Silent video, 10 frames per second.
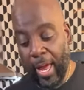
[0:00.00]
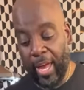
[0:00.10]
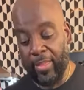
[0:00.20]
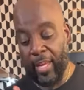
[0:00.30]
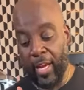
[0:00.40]

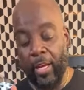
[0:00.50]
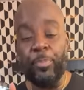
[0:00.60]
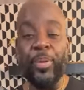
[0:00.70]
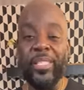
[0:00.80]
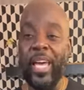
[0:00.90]
And then
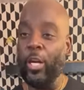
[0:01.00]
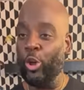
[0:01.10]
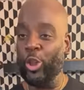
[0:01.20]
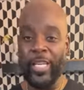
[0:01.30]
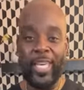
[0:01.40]

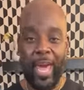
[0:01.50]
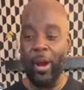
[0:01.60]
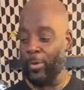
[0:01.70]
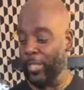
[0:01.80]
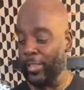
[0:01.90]
potatoes and
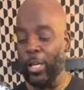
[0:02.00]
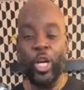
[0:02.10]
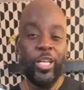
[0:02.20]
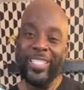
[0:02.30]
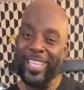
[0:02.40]
carrots.
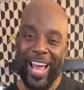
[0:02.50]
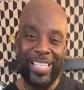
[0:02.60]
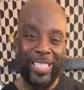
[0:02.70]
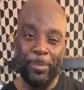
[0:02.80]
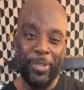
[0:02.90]
See how
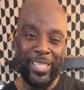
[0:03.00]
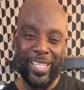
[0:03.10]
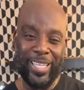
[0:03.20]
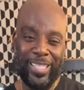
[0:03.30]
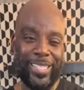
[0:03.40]
simple this
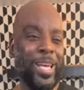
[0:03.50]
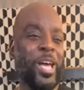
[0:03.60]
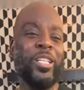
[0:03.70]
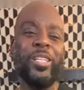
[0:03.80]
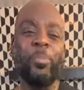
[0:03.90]
is?
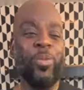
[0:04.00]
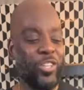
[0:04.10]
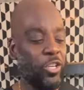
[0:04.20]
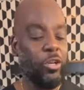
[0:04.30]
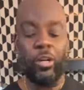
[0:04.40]
The
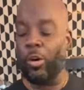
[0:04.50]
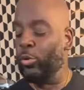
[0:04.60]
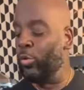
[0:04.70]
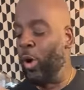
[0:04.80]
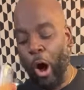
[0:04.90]
pressure cooker gonna
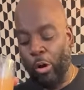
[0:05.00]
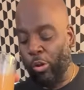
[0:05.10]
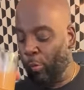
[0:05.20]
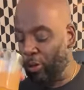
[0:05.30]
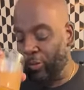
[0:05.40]
do all the
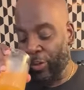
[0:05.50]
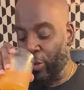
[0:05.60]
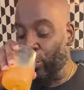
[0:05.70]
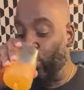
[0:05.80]
work for you.